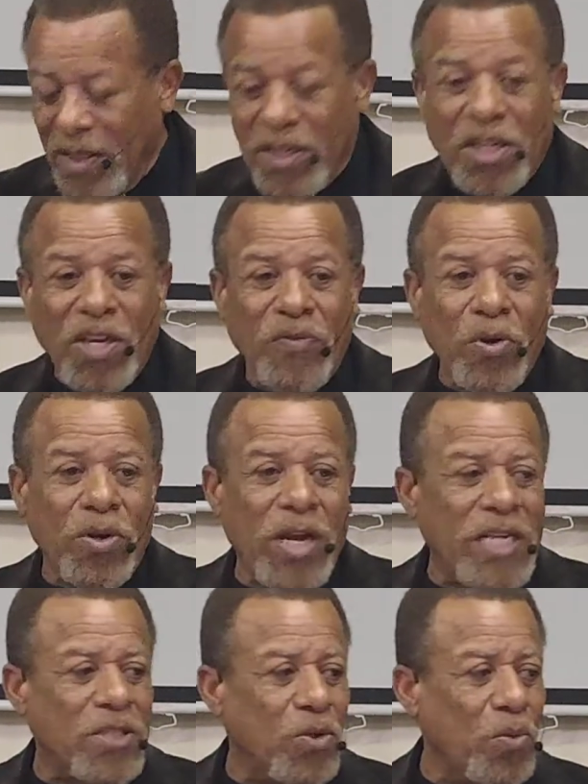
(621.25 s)
give you a
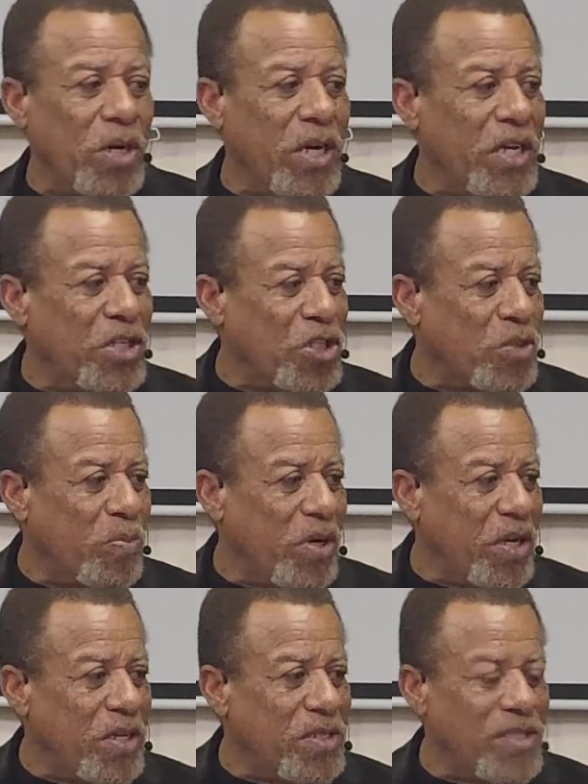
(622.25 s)
nice little religious
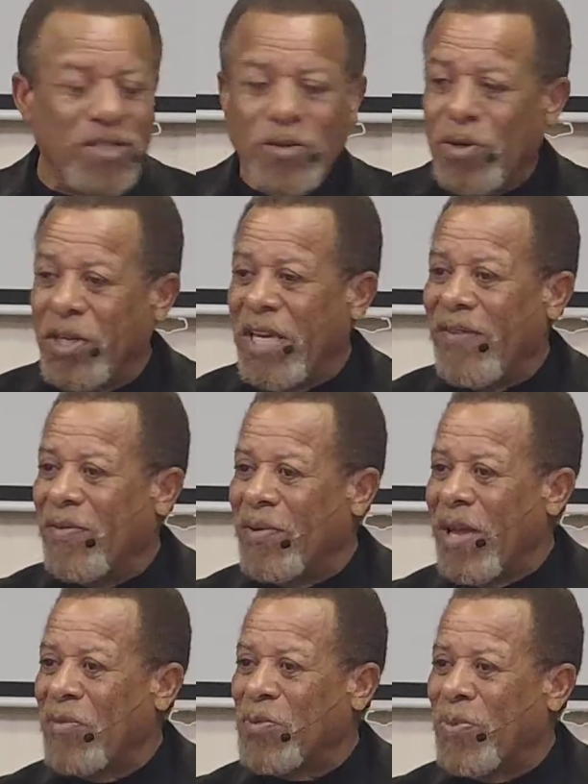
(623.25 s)
buzz and you'll leave. Well,
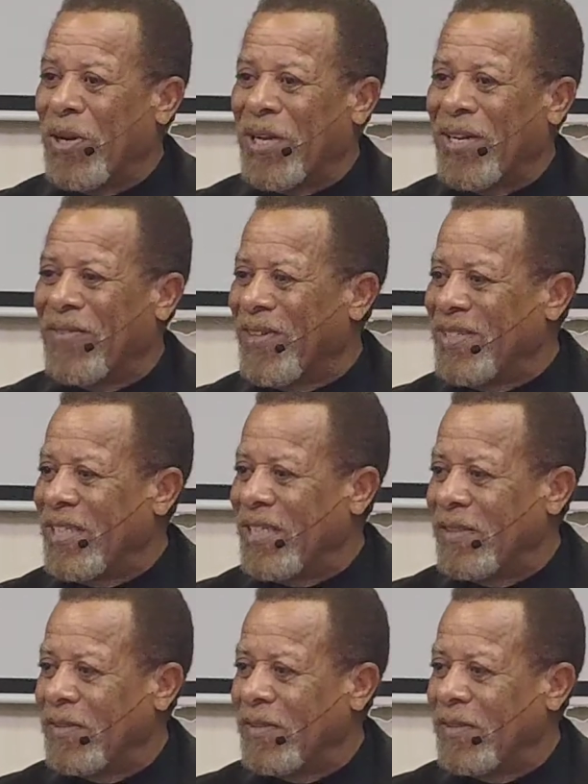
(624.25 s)
that was pretty good, wasn't it?